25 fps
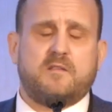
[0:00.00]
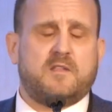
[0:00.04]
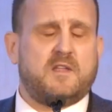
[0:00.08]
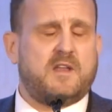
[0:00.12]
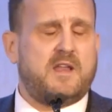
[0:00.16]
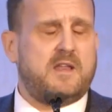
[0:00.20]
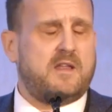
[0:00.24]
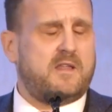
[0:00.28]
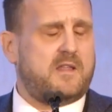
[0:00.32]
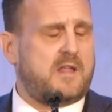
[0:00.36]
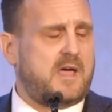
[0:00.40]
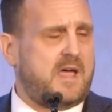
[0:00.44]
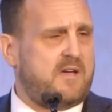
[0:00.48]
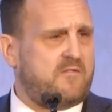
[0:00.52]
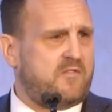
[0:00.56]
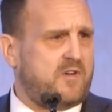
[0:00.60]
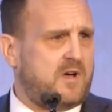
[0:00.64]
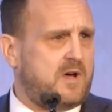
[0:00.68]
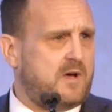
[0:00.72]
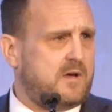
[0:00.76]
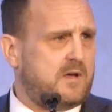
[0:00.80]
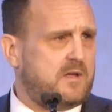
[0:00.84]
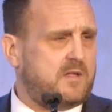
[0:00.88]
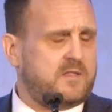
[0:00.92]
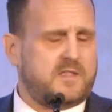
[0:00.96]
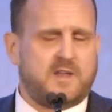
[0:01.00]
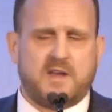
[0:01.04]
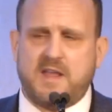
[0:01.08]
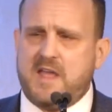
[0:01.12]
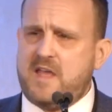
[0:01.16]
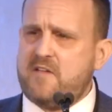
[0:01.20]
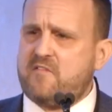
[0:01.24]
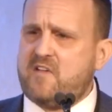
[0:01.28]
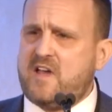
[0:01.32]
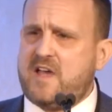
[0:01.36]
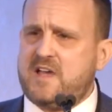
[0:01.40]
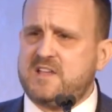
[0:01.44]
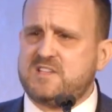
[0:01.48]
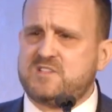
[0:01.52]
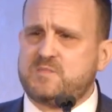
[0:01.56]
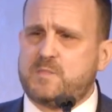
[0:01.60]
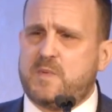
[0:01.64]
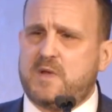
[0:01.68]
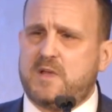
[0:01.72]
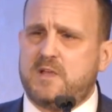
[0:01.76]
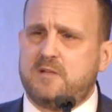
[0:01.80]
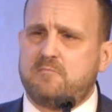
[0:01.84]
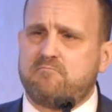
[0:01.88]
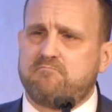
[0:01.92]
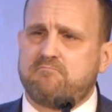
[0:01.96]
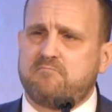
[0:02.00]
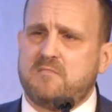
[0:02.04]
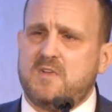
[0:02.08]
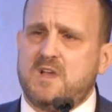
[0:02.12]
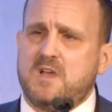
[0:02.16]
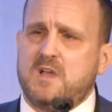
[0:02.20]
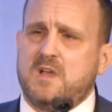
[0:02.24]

than it ever has been.